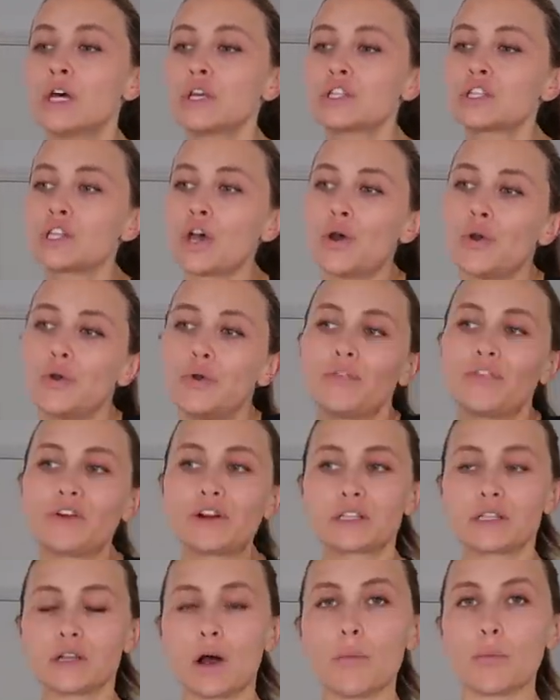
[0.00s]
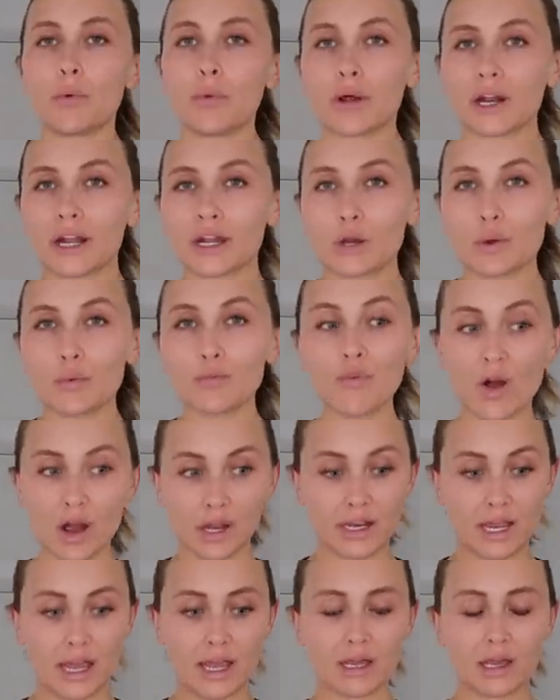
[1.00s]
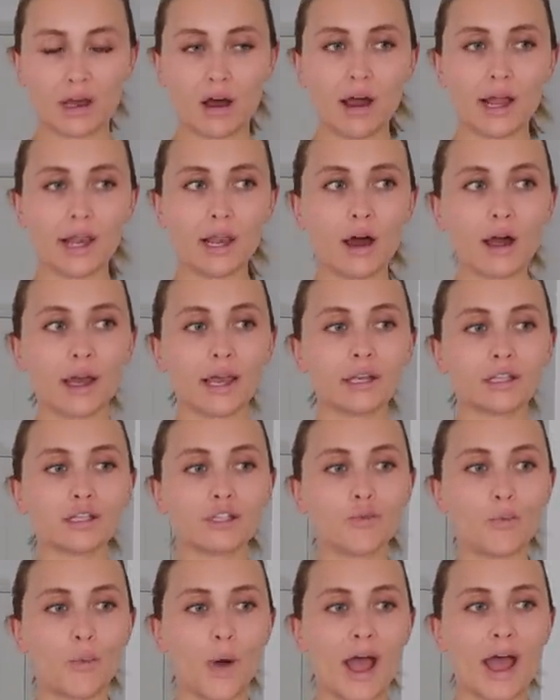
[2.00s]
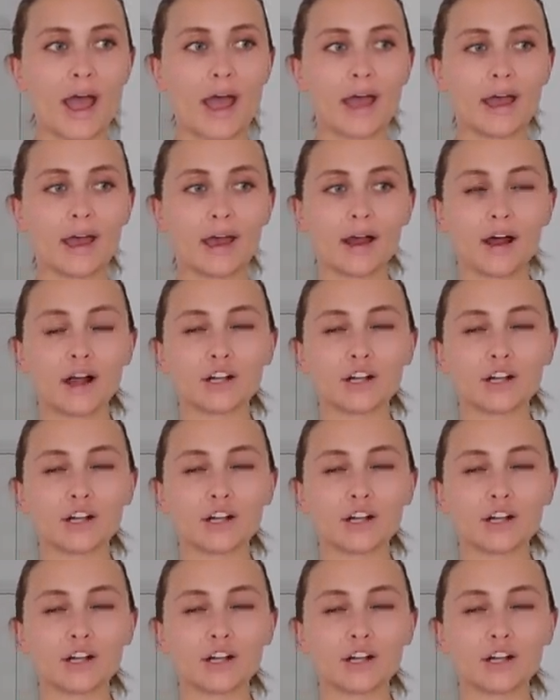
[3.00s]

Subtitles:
So for example, when I go running, I like to wear,